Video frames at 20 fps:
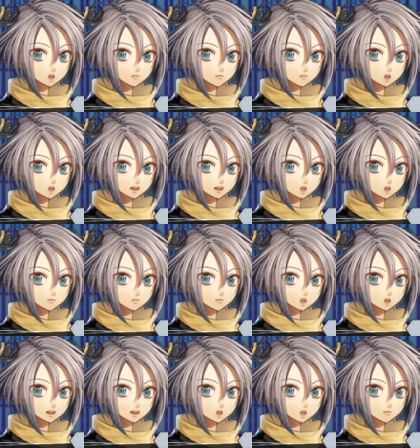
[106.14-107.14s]
I'll take a look
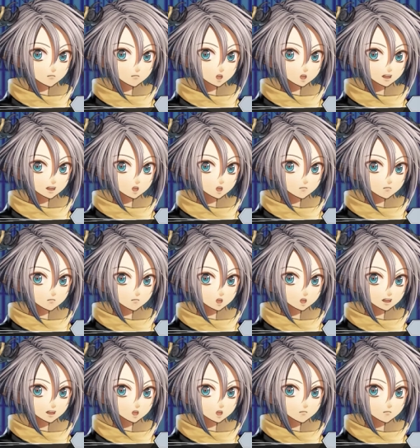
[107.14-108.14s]
around the room.
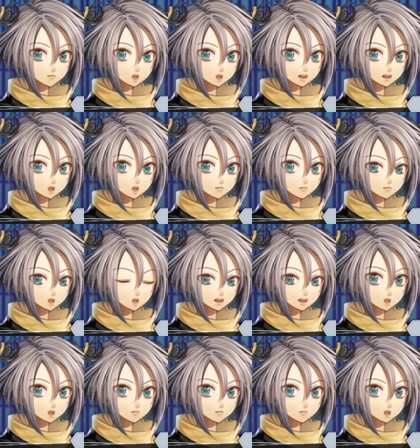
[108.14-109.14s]
Even though you can't get out
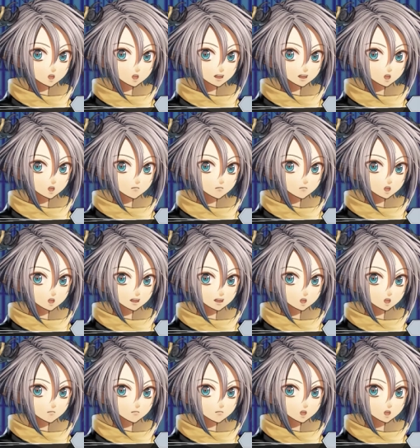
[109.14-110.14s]
of the cage, it doesn't
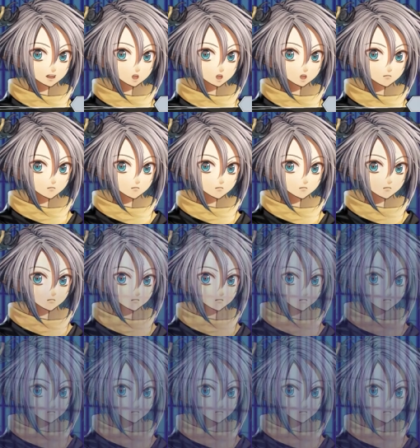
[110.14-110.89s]
affect me.